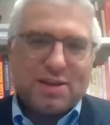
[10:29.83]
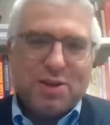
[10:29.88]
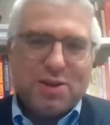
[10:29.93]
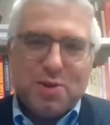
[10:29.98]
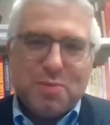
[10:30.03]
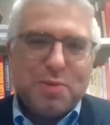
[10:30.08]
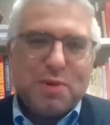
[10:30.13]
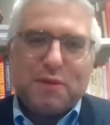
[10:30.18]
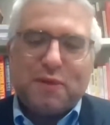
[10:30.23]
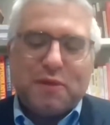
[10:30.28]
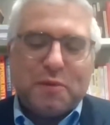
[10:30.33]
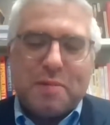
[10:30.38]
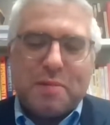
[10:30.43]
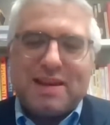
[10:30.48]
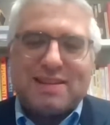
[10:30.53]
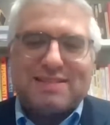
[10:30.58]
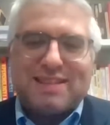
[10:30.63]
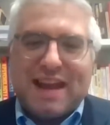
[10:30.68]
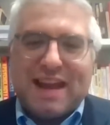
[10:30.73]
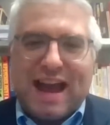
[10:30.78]
humor for
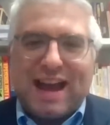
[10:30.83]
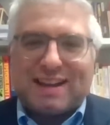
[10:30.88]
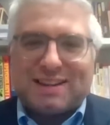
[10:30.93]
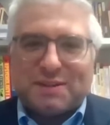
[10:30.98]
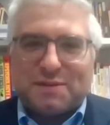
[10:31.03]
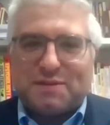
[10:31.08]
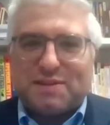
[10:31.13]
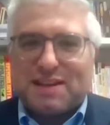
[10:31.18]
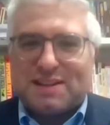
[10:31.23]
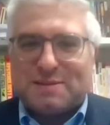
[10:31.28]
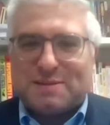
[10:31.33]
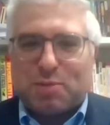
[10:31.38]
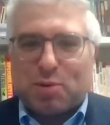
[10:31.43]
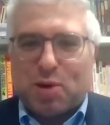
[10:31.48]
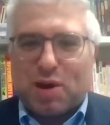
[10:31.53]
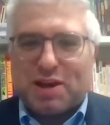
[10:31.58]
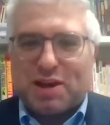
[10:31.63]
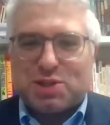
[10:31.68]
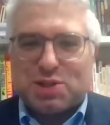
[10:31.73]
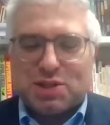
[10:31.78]
me is an act of
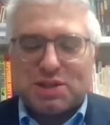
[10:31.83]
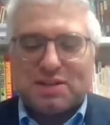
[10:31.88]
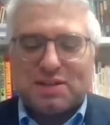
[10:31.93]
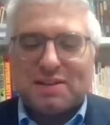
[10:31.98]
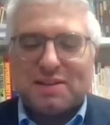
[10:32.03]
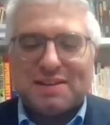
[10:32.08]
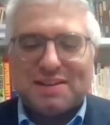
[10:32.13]
desperation